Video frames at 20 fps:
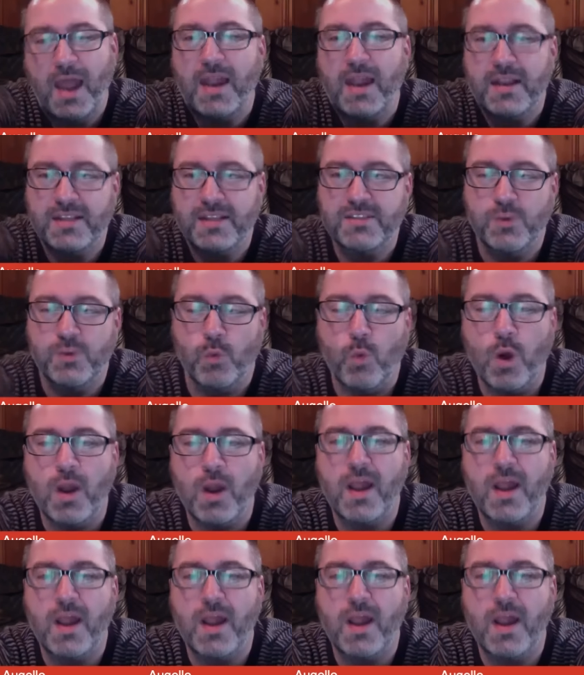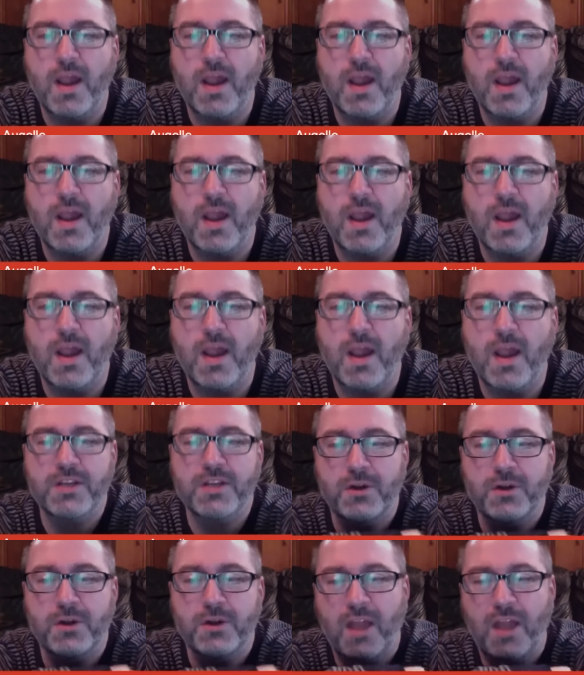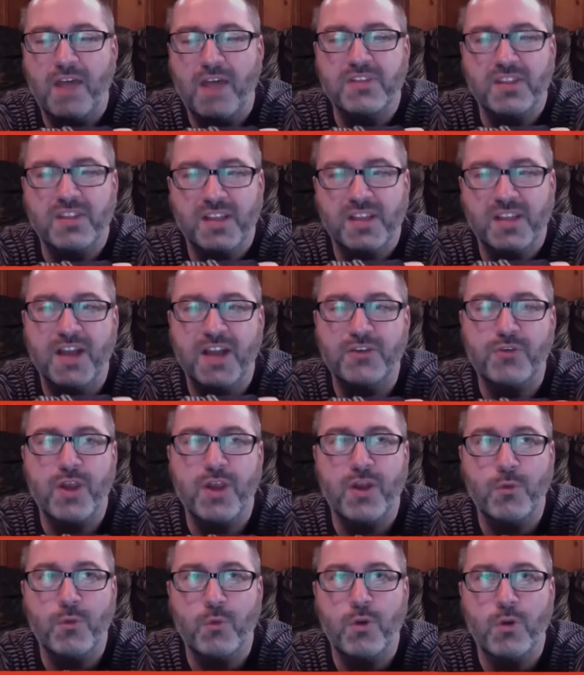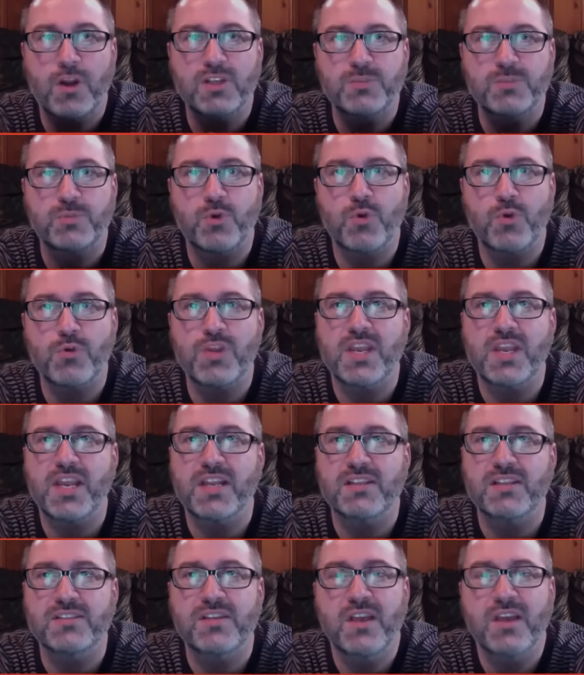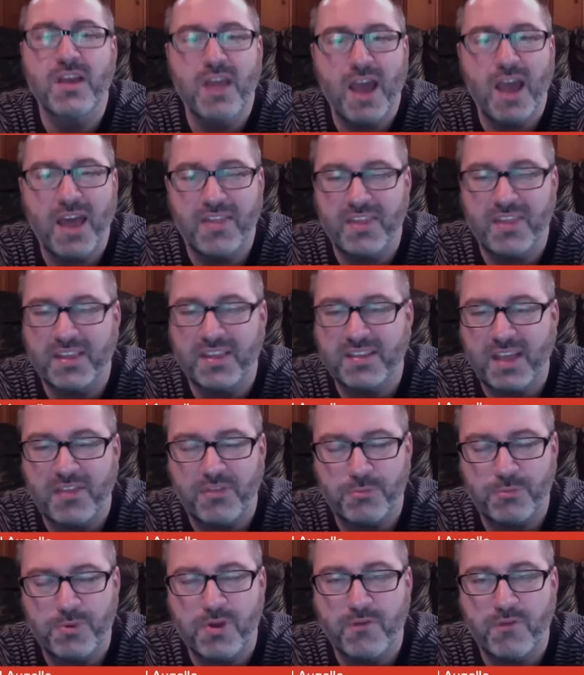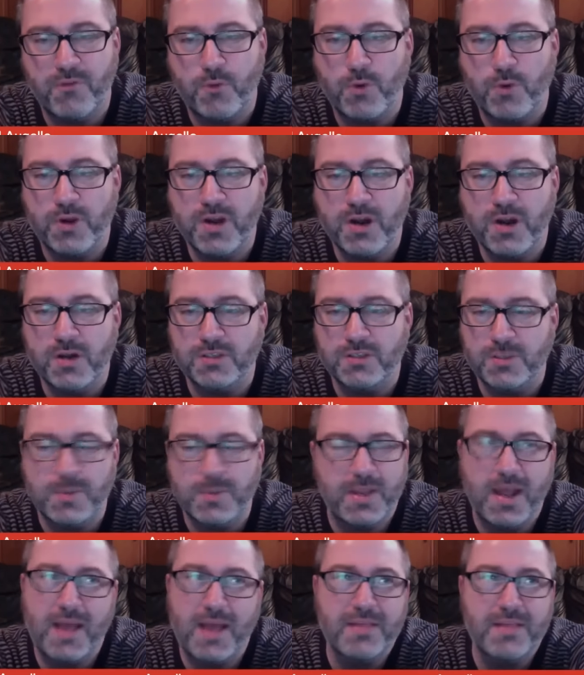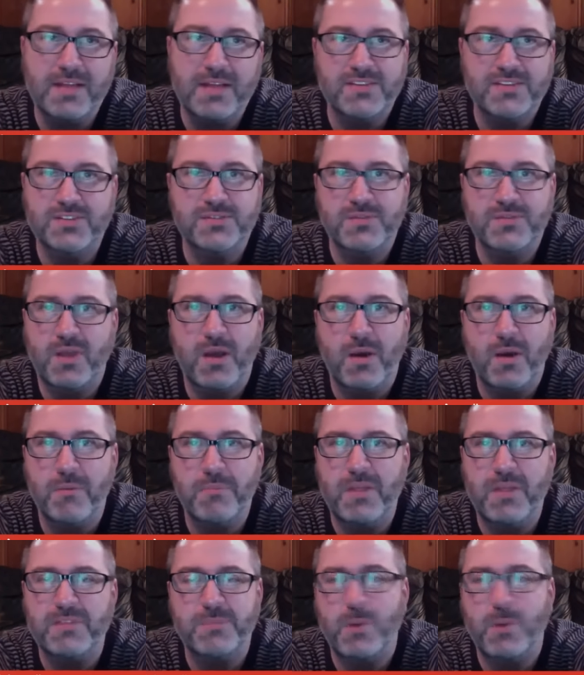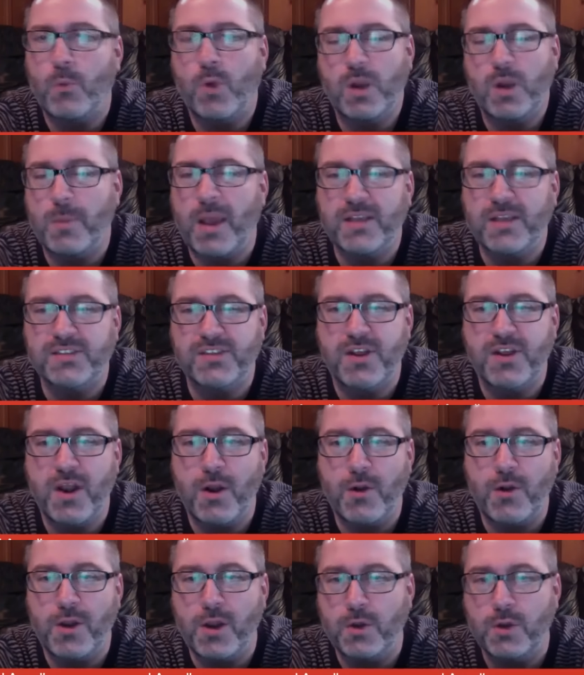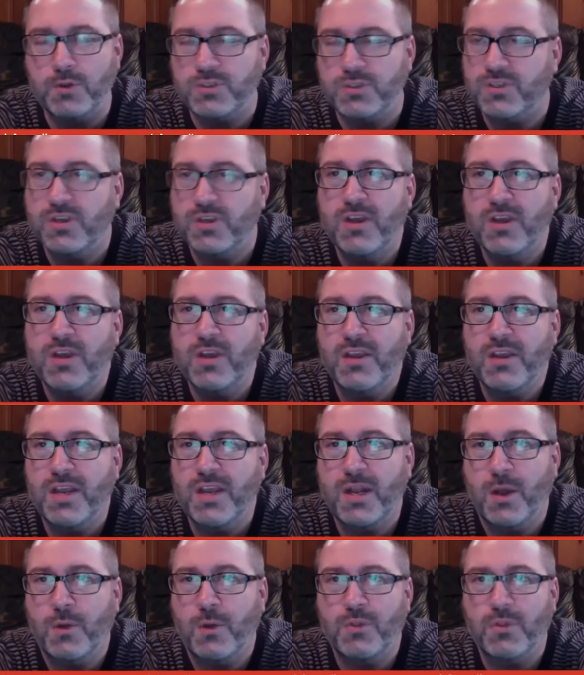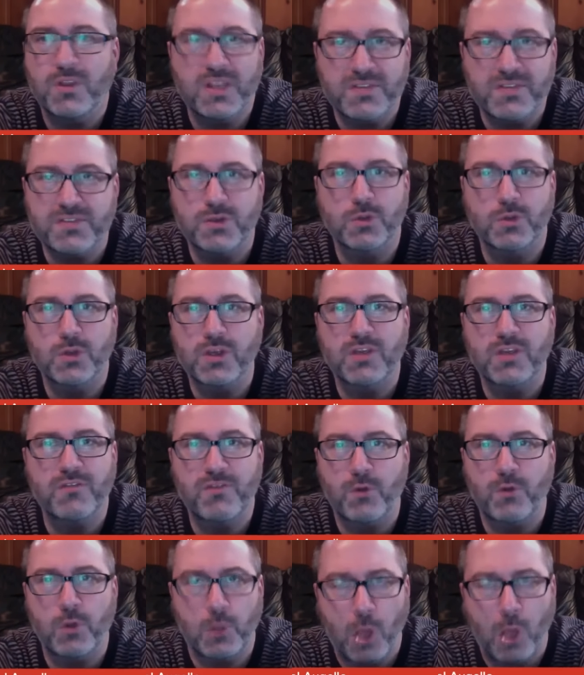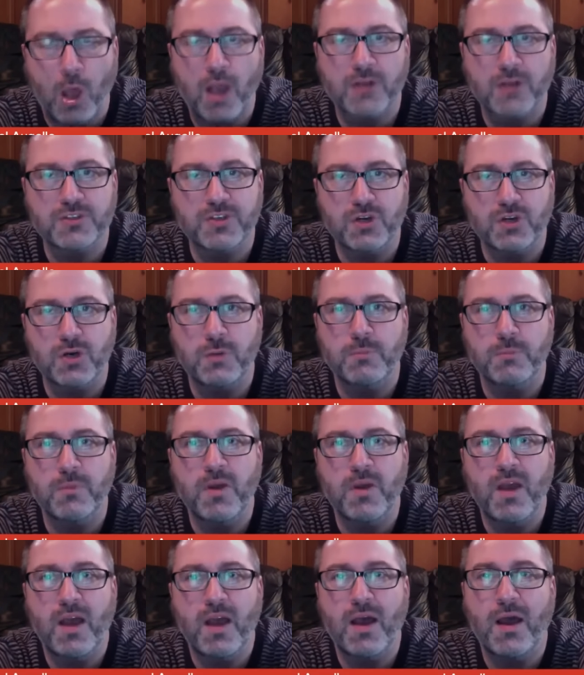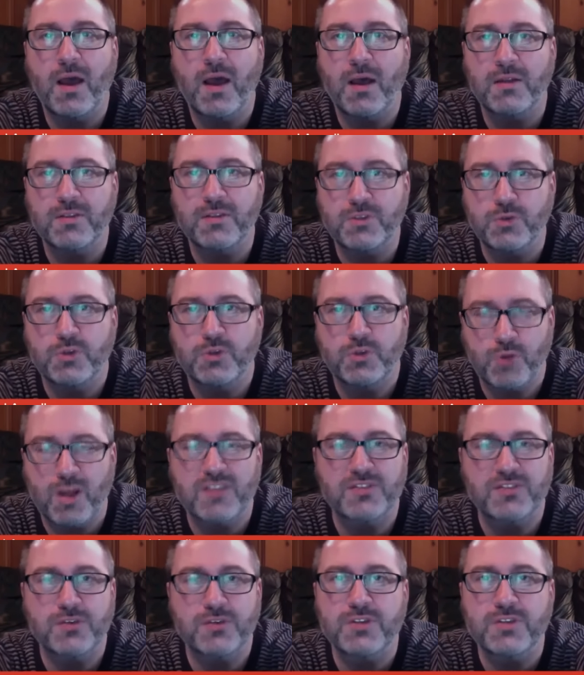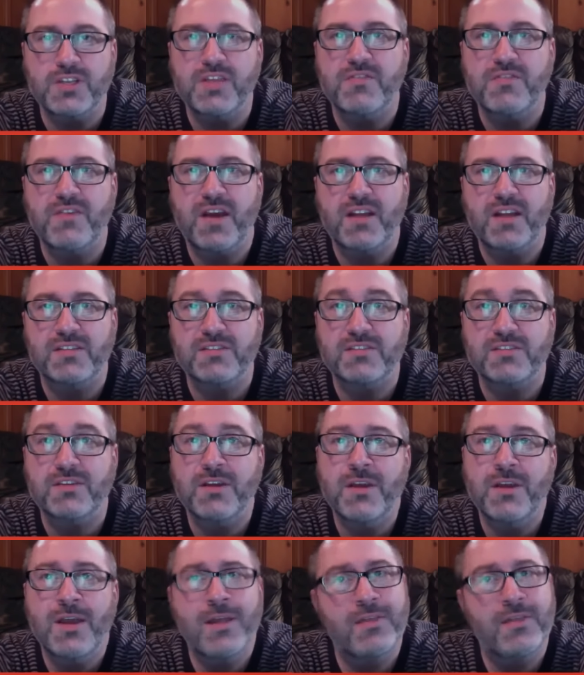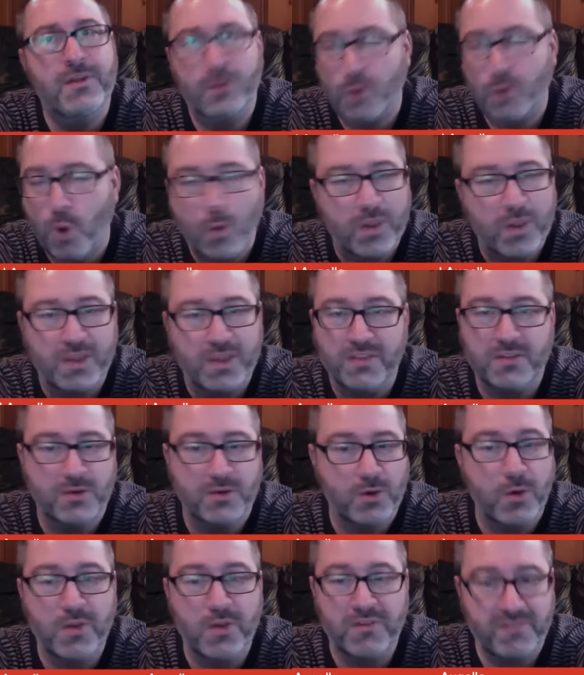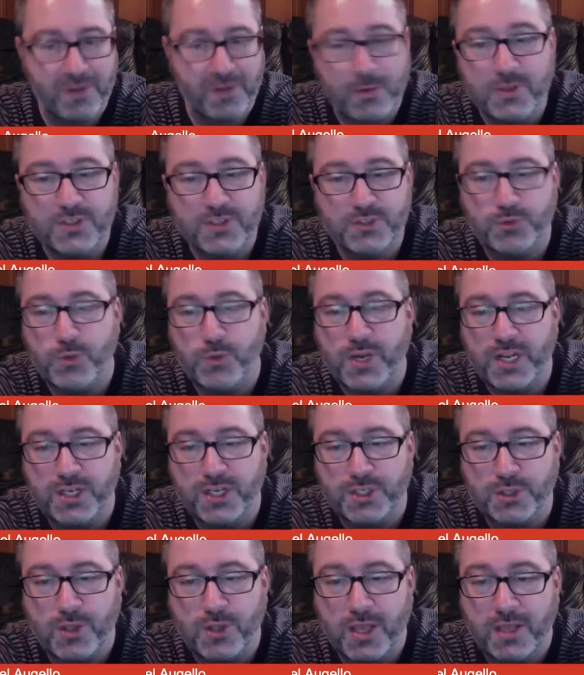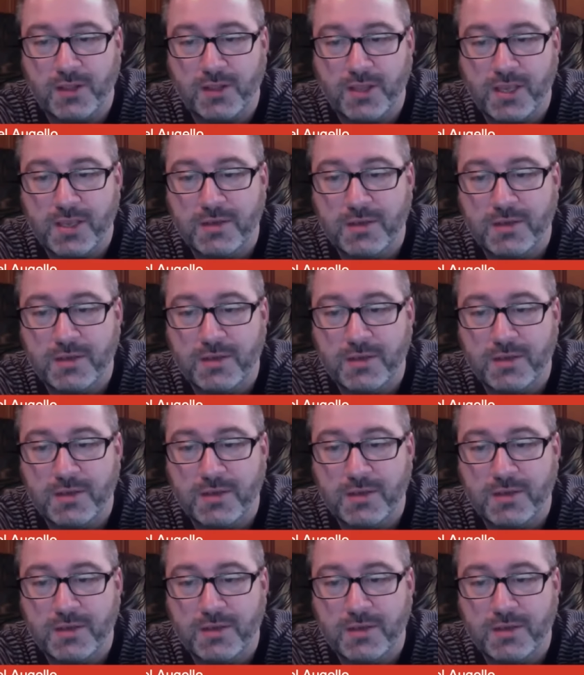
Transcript: and it's only 1 year left in the contract, whereas Brodin's, I think, got 3 or 4 years. That's been my scenarios. The Leafs are looking for long-term to address their defense. They're going very Swedish lately.